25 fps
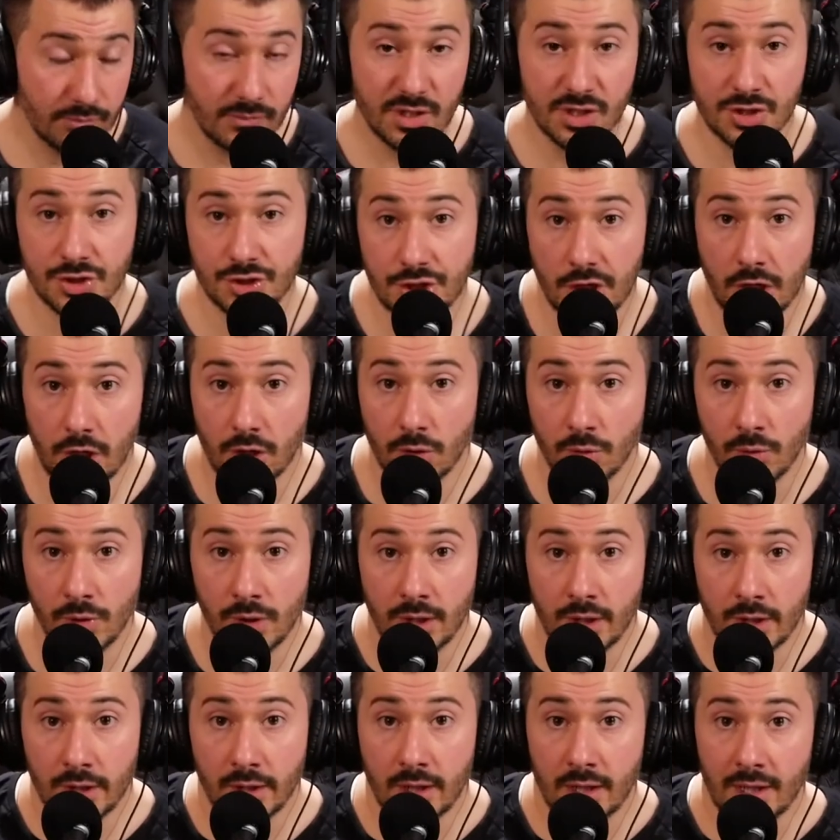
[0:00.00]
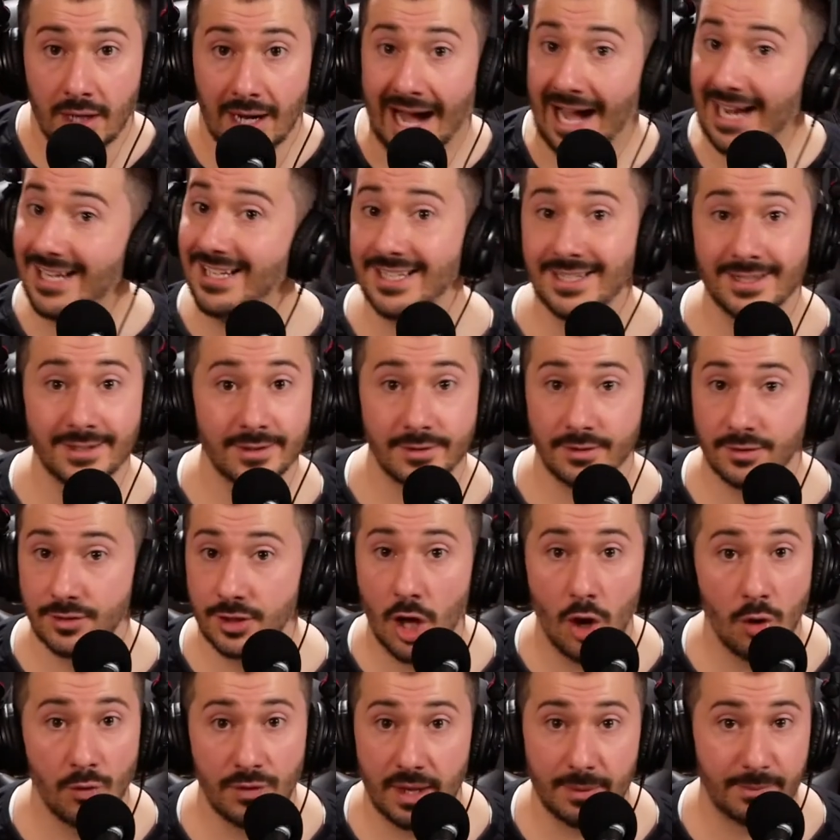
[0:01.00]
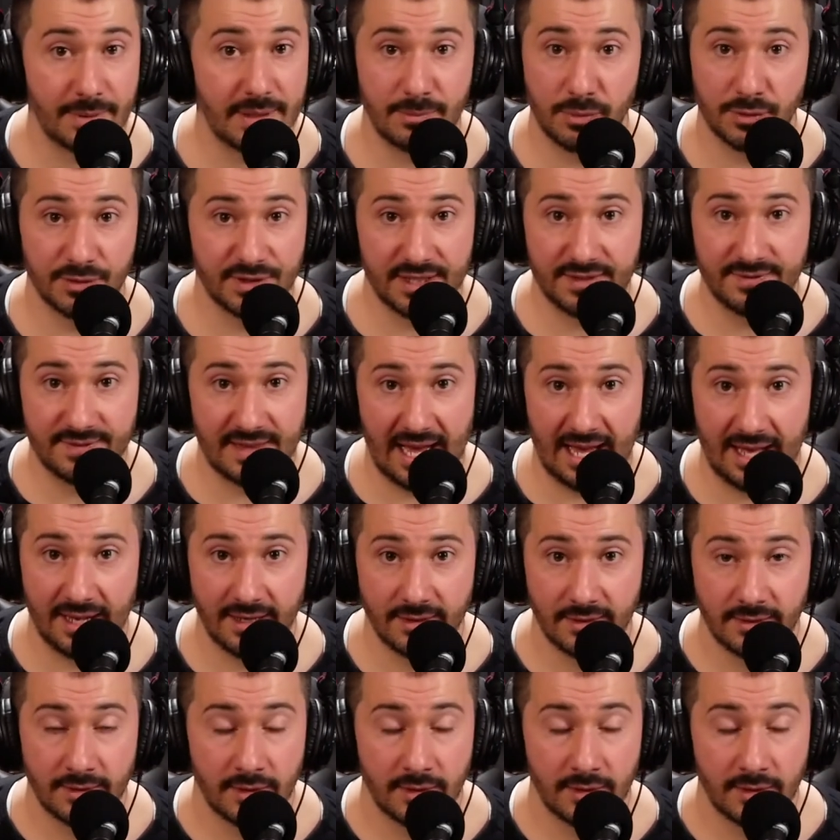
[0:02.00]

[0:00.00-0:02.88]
So I didn't know that people did that.